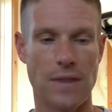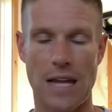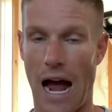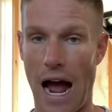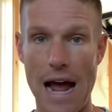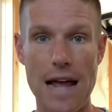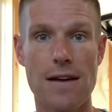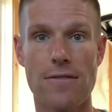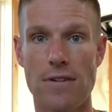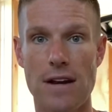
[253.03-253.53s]

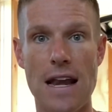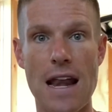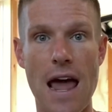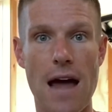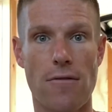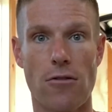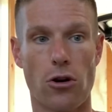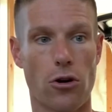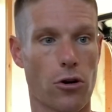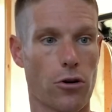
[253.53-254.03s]
I have
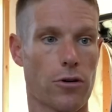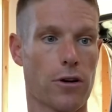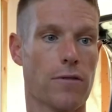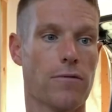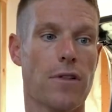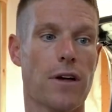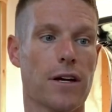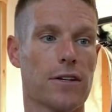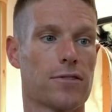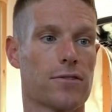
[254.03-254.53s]
never heard of
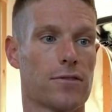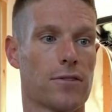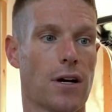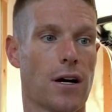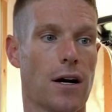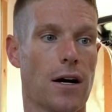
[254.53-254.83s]
this.